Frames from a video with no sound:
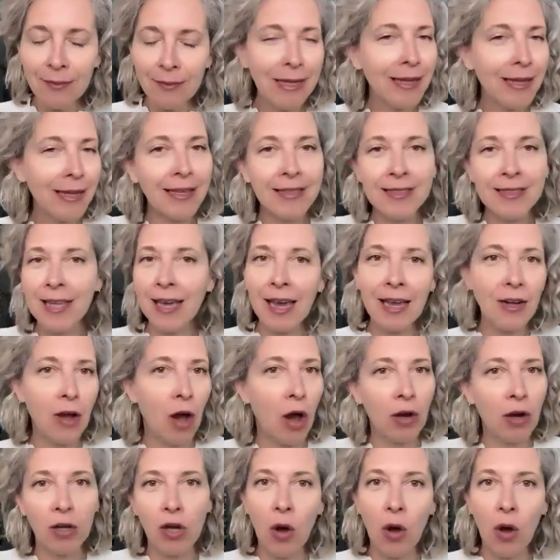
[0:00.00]
I mean, it's like an
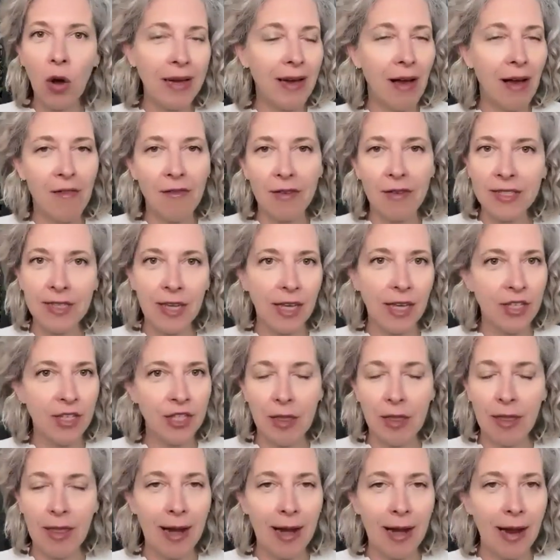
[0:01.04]
ongoing
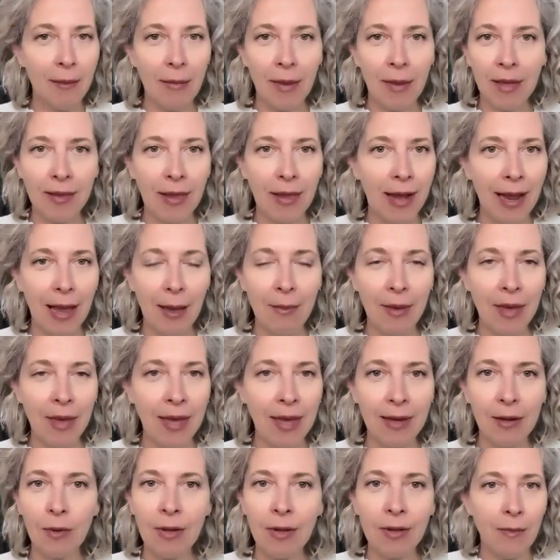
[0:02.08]
conversation that I am
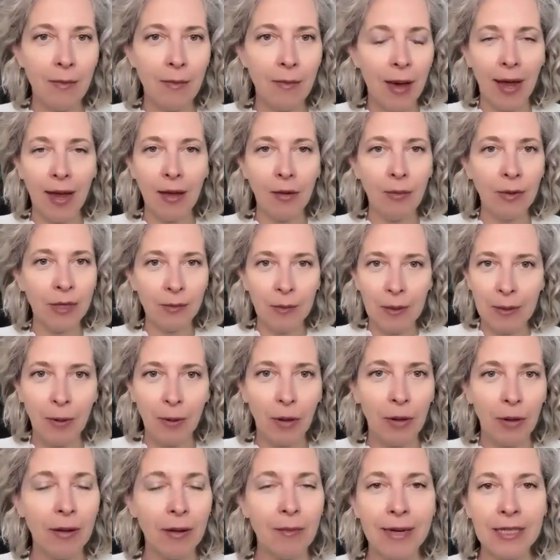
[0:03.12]
in with
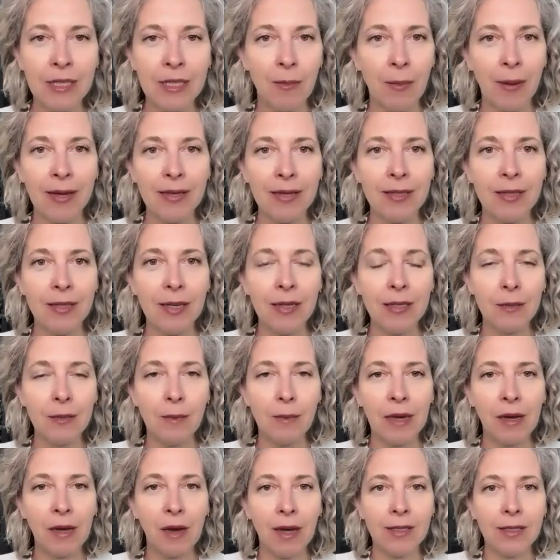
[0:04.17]
people in my spaces,
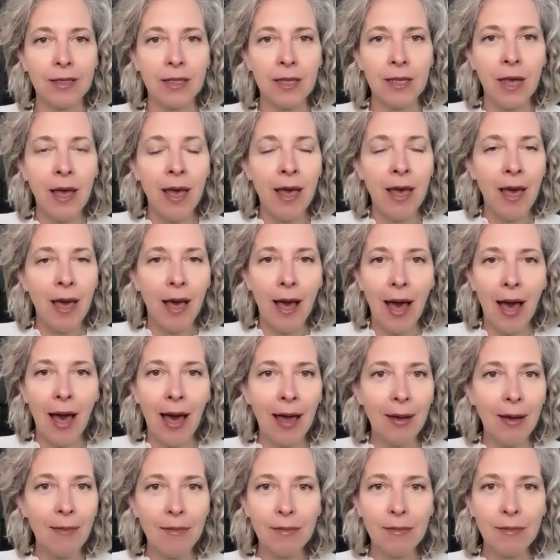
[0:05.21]
because
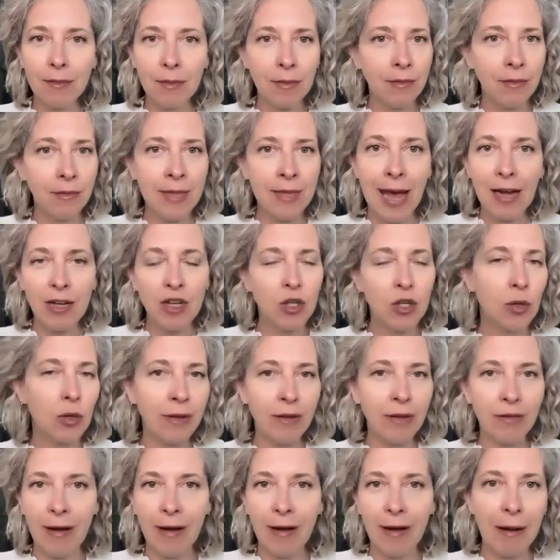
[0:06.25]
I'm
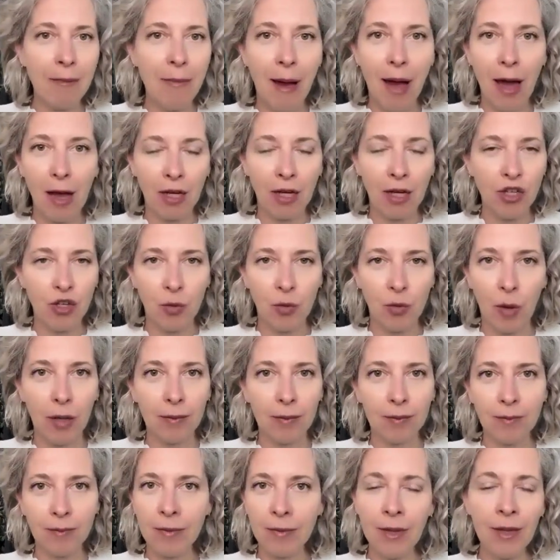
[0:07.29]
naturally very
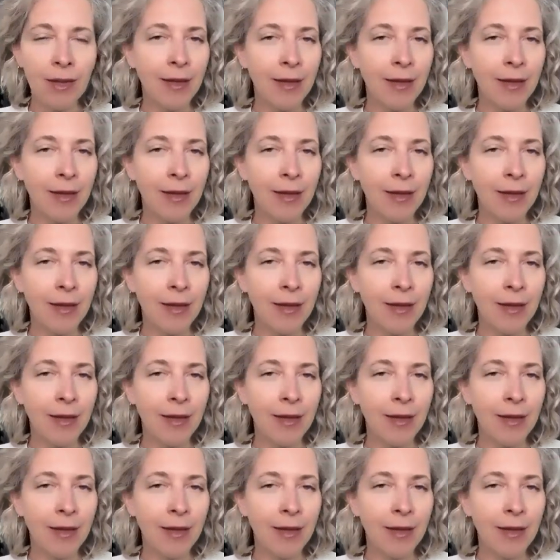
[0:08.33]
punctual.